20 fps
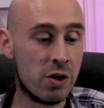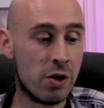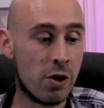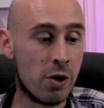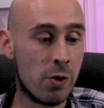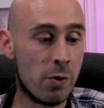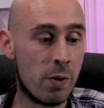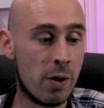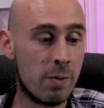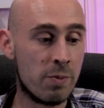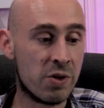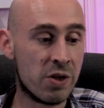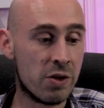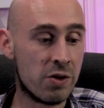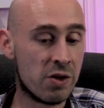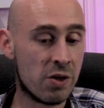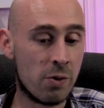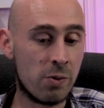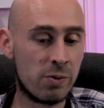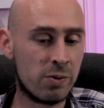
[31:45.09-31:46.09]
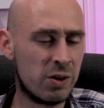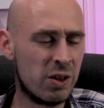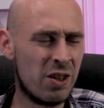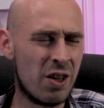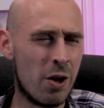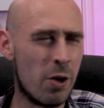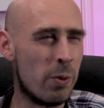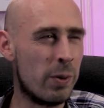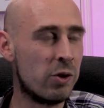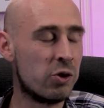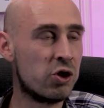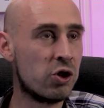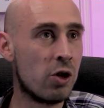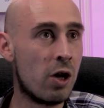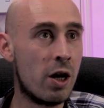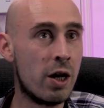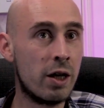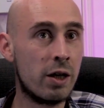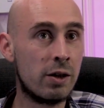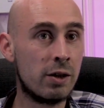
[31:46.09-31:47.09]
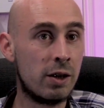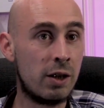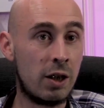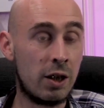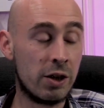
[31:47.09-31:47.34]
we'll try and,